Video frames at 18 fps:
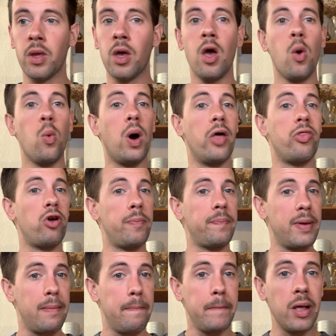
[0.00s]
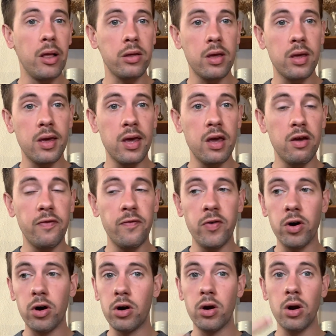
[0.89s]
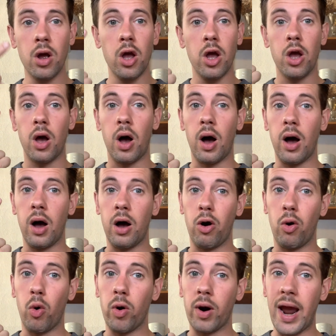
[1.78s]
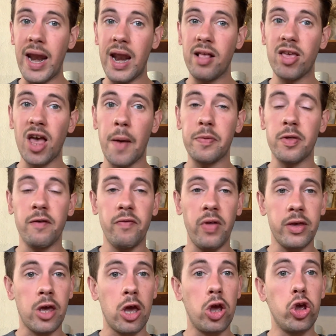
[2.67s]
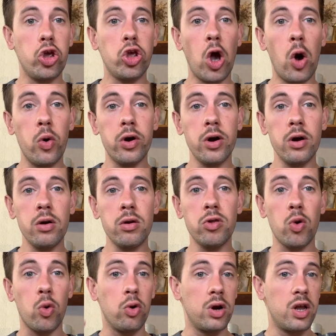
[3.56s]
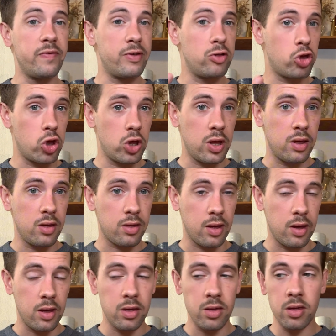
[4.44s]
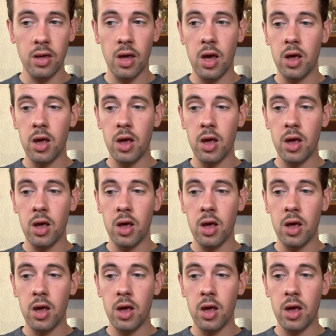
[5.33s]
whether it be milk kefir or any types of like yogurts or even cheeses.